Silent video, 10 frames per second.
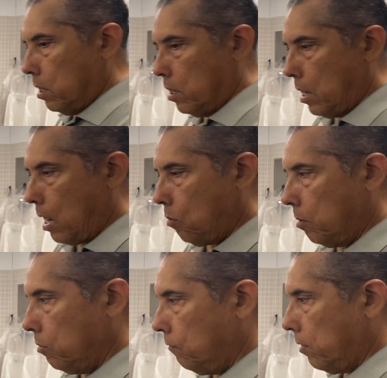Now we
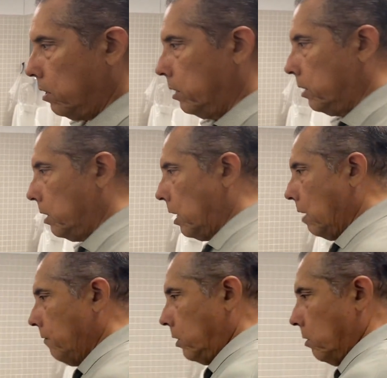move on to the
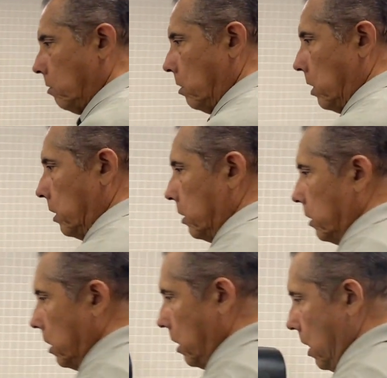
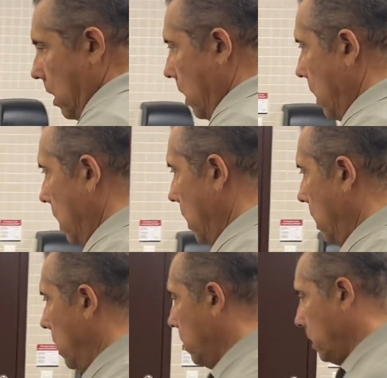lavatories.
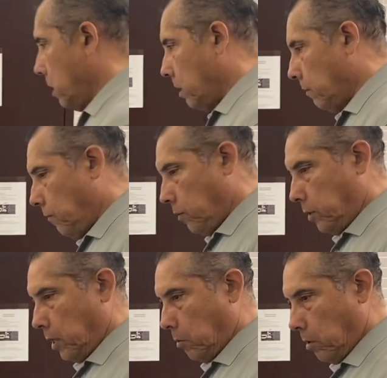And the first
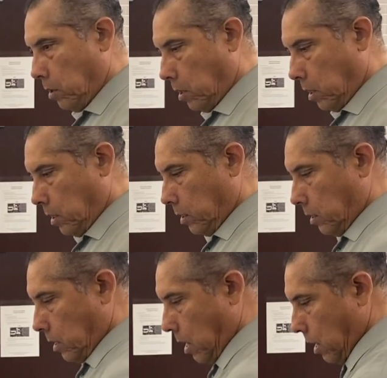thing we look at is the
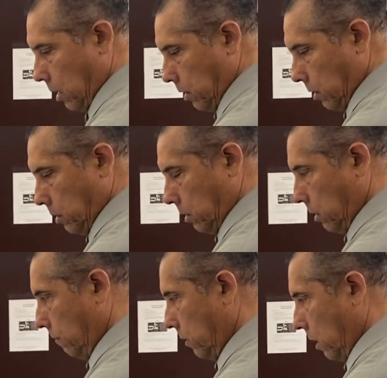height of
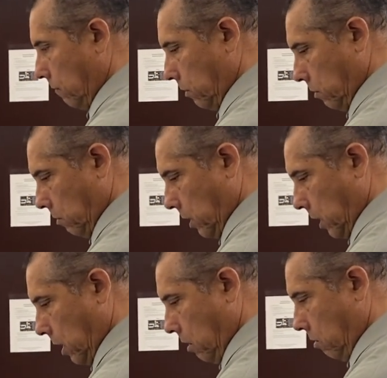the lavatory
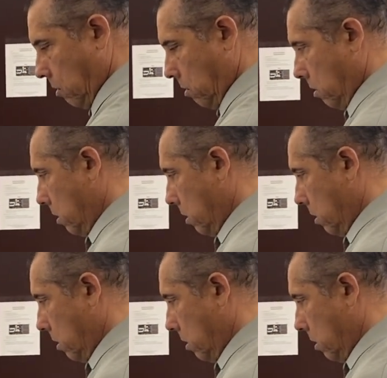counter.